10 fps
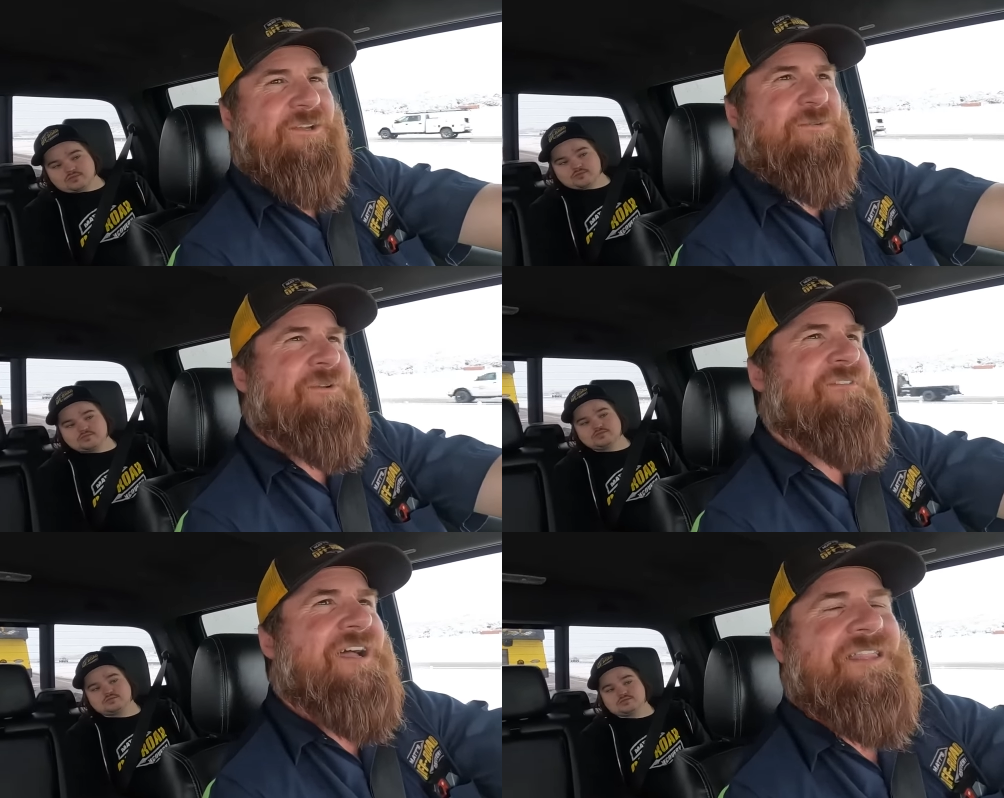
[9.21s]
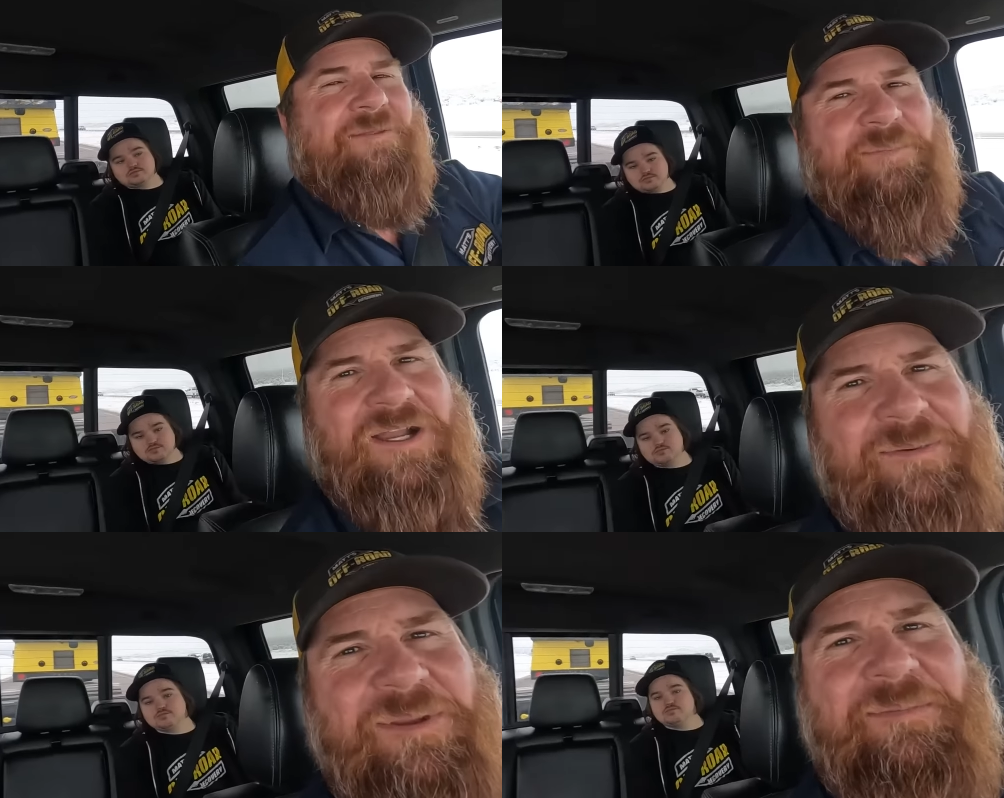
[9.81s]
Speaker 1: We've got the
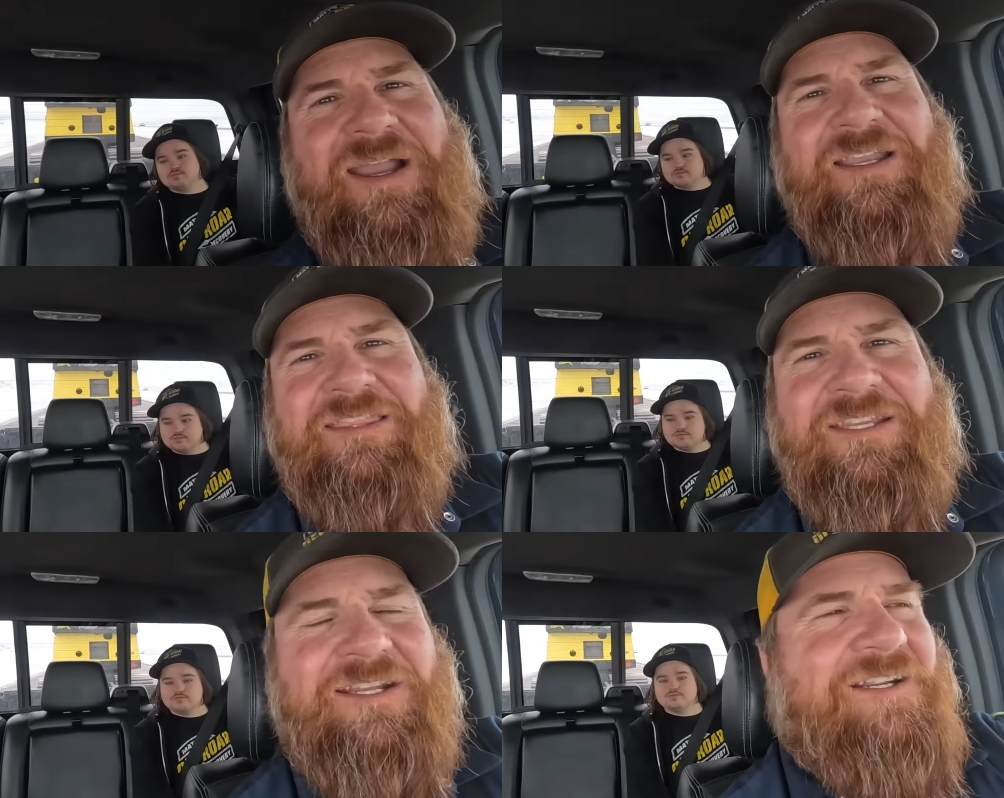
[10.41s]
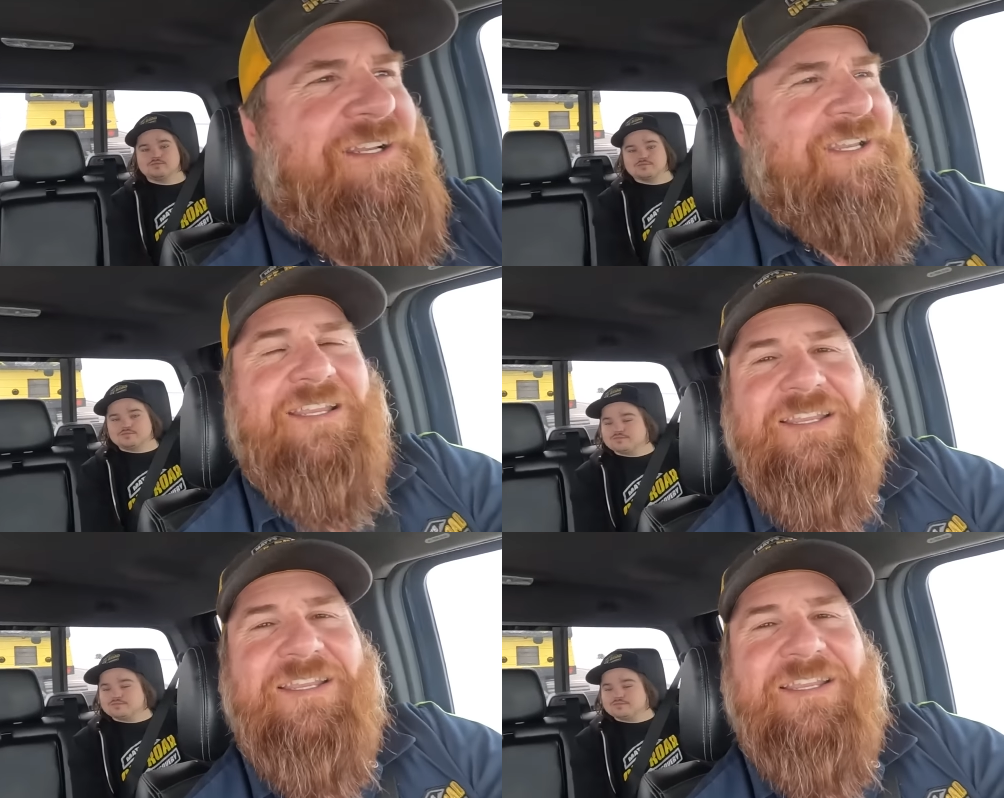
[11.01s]
Bombi back there.